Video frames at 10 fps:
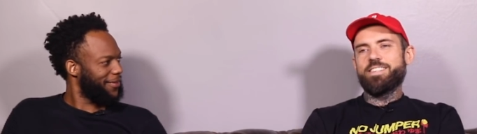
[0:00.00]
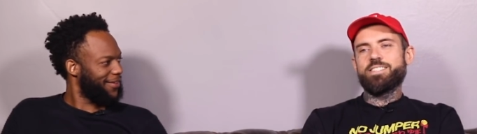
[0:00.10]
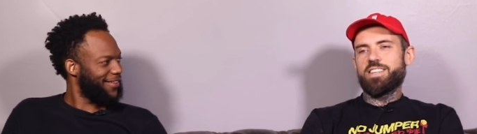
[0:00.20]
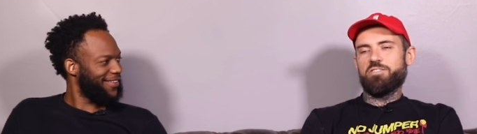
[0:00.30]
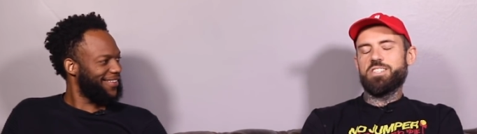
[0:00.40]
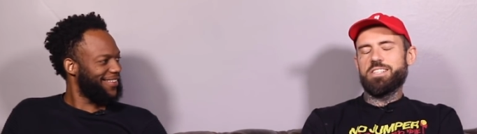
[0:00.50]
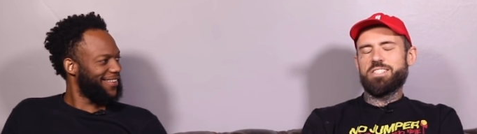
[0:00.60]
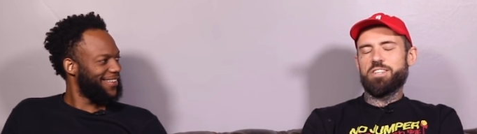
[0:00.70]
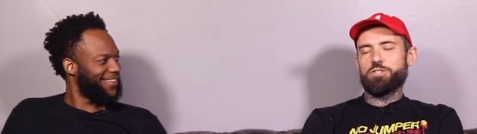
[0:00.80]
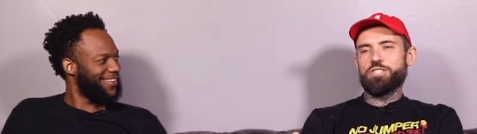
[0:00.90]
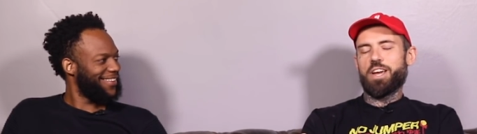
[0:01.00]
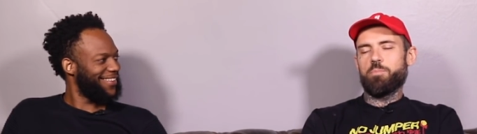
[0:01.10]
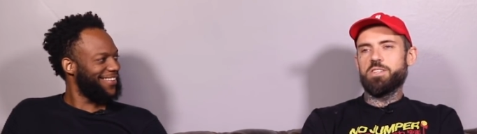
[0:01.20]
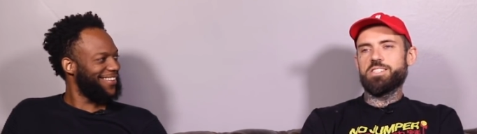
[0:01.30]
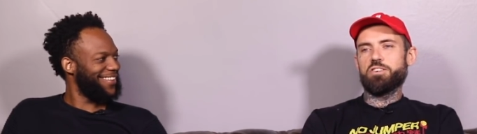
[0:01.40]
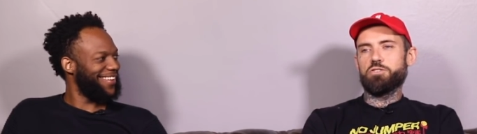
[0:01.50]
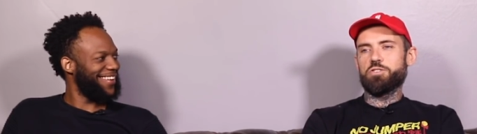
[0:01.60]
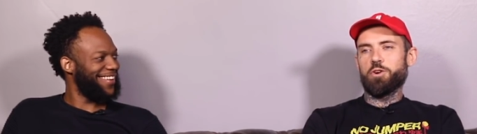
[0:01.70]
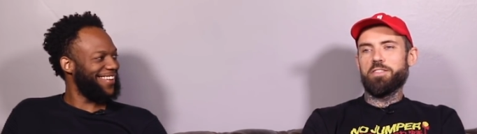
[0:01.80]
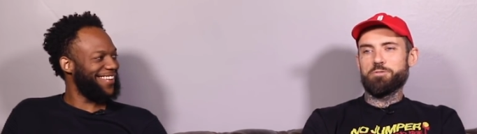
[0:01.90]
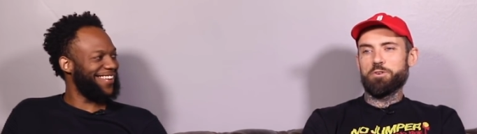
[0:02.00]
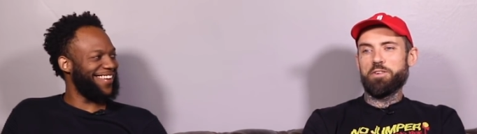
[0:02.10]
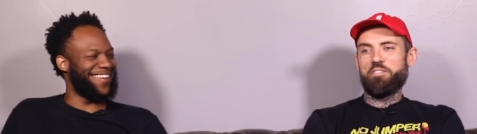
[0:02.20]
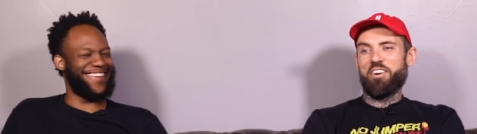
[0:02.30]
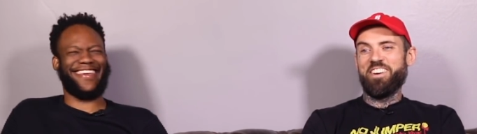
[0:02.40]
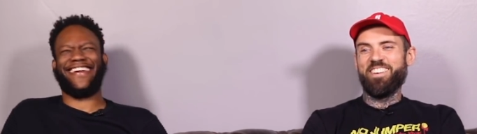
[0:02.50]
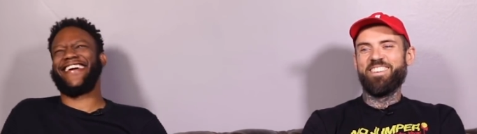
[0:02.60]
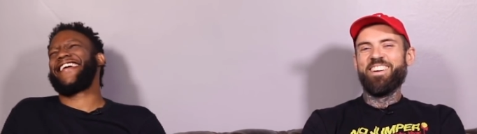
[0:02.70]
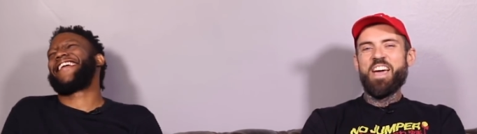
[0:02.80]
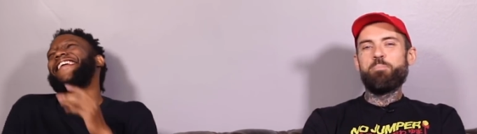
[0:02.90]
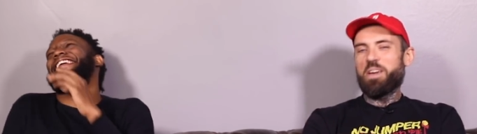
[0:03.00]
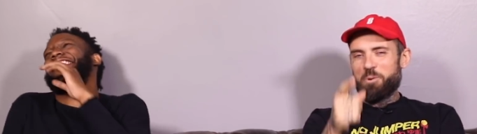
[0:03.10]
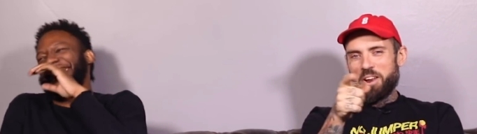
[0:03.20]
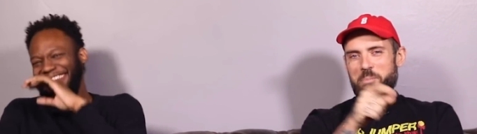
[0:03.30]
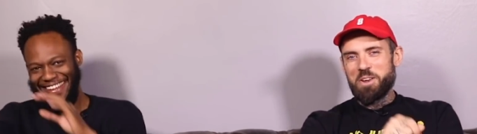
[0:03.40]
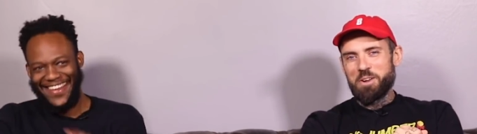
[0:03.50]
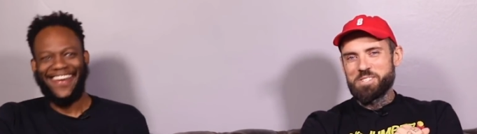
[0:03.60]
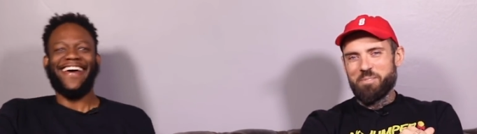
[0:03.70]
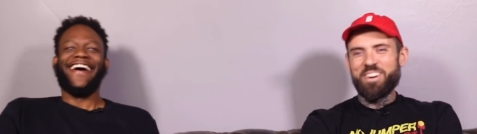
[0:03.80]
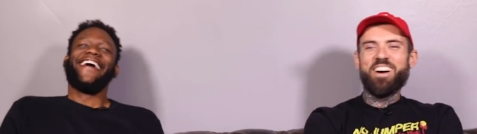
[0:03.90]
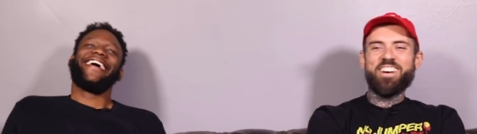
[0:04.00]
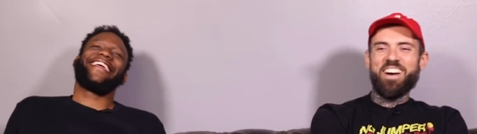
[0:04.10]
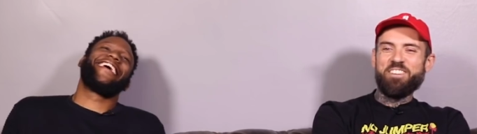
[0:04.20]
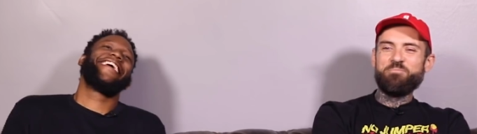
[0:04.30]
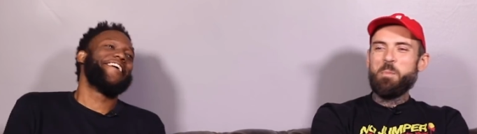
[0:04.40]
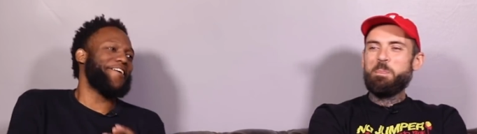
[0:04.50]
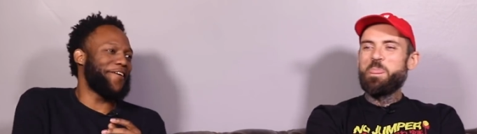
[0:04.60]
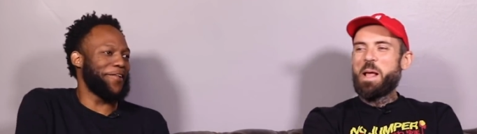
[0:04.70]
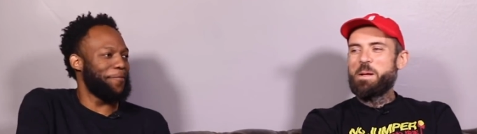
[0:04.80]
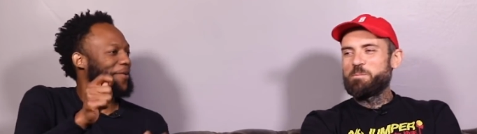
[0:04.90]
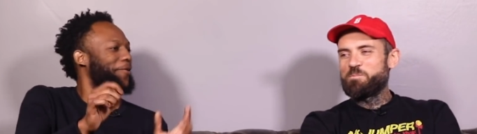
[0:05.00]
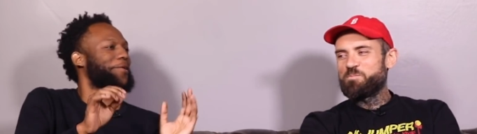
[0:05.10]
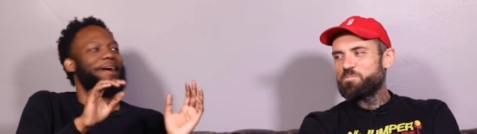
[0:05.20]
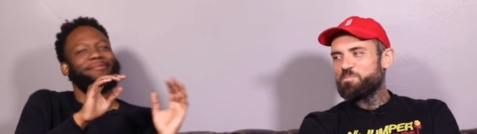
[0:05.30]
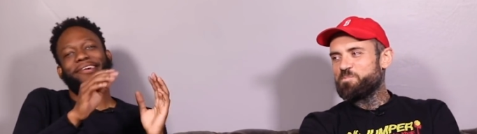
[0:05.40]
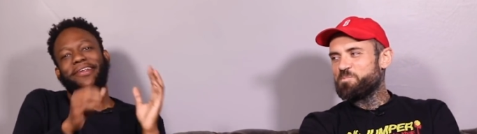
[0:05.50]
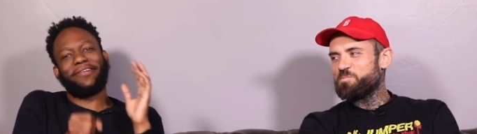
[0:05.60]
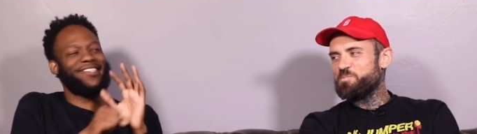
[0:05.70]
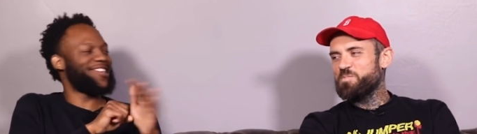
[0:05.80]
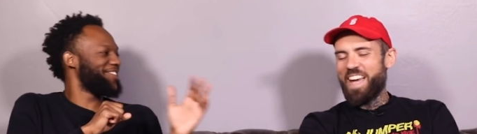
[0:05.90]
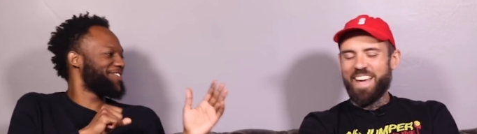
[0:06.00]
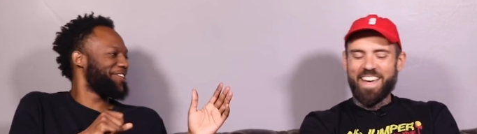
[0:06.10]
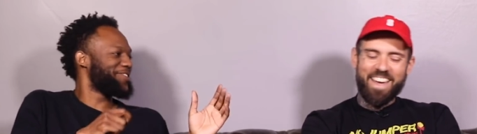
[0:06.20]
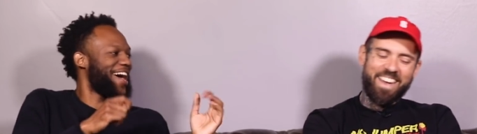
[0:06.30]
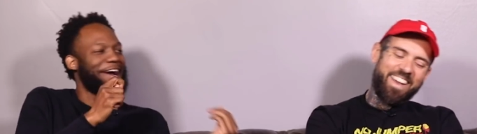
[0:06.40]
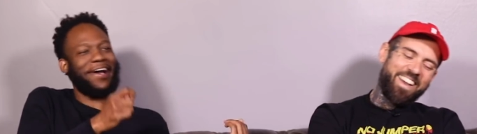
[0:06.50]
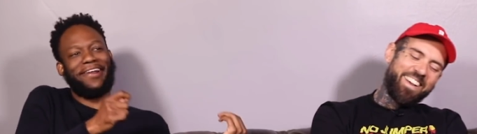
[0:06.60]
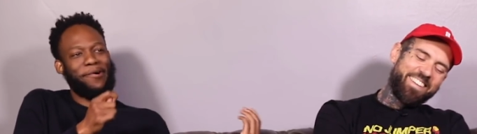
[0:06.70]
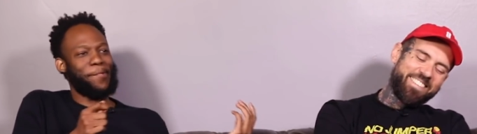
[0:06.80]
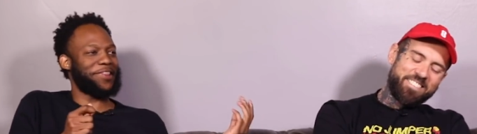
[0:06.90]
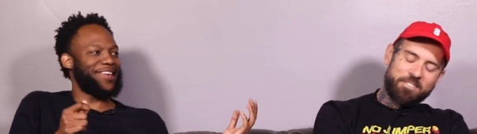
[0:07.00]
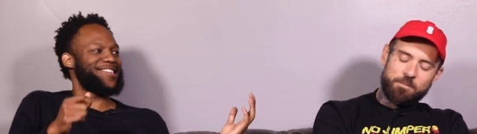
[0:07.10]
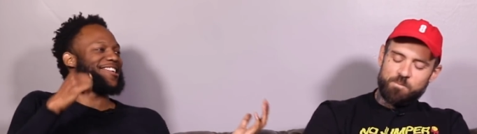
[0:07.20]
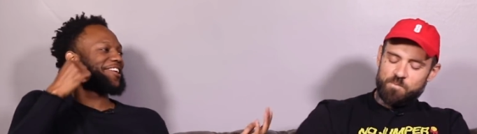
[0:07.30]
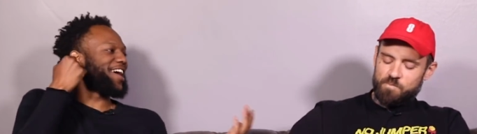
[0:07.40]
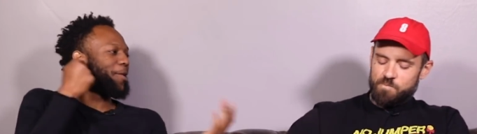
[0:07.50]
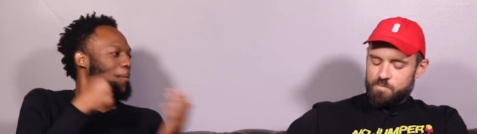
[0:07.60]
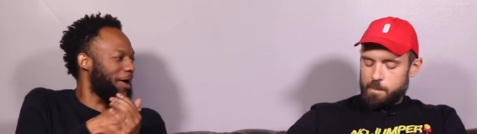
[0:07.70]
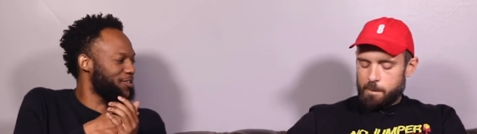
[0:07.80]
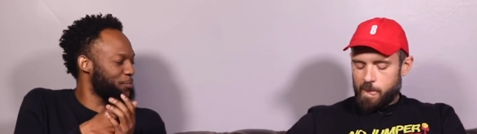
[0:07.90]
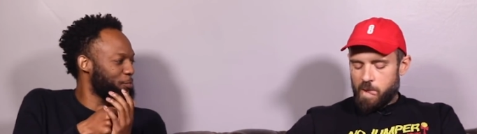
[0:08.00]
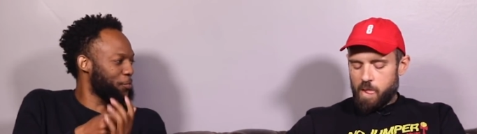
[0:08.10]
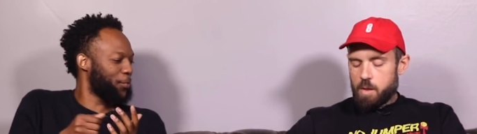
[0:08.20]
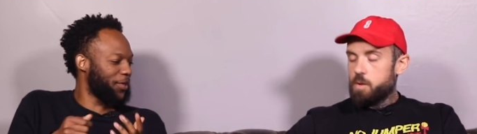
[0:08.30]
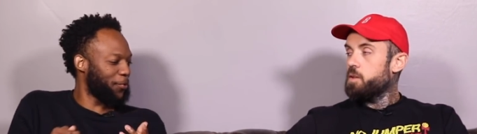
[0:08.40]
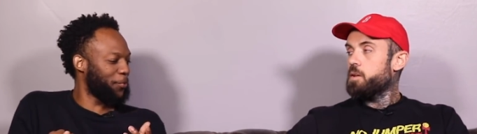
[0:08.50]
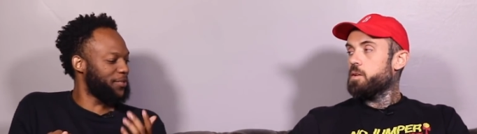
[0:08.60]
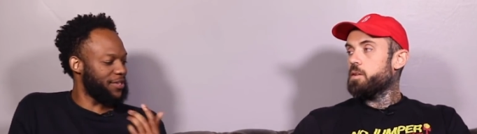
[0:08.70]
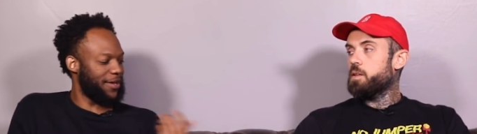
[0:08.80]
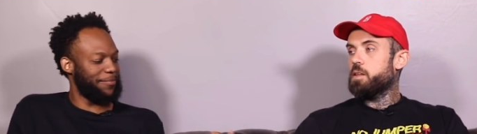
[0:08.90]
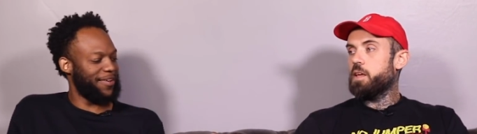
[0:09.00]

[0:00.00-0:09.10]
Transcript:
Speaker 1: It's a 17th century Japanese skill toy that's really fun. Pick one up at nojumper.com. Yo, hold up. I'm sorry to even
Speaker 2: change gears. I got to know about that shit because I watch you doing it all the time.